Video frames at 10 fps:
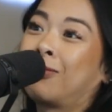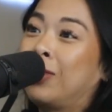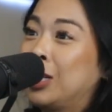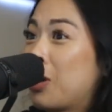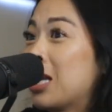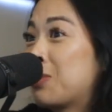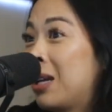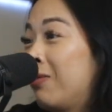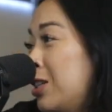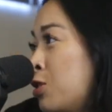feed your
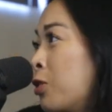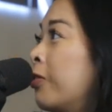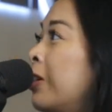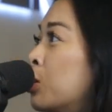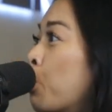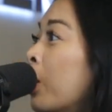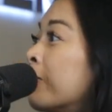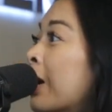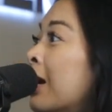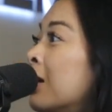husband, feed your
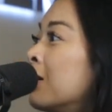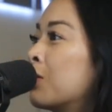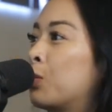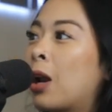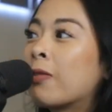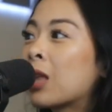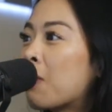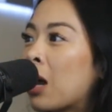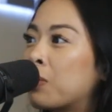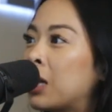boyfriend, whatever
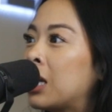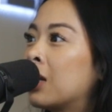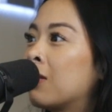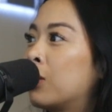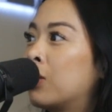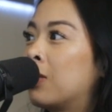that might be.